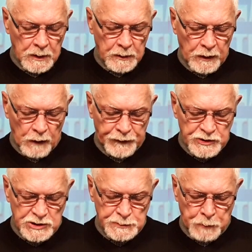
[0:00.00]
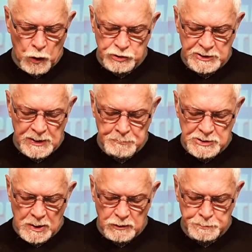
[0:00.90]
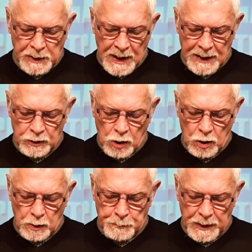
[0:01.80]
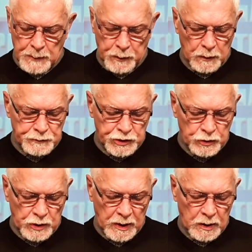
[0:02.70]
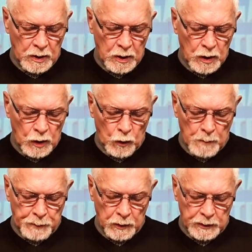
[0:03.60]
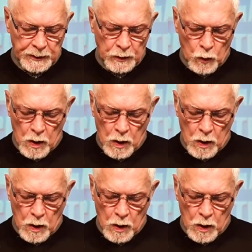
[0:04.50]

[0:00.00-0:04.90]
The officers posted themselves behind all the people of Judah who were building the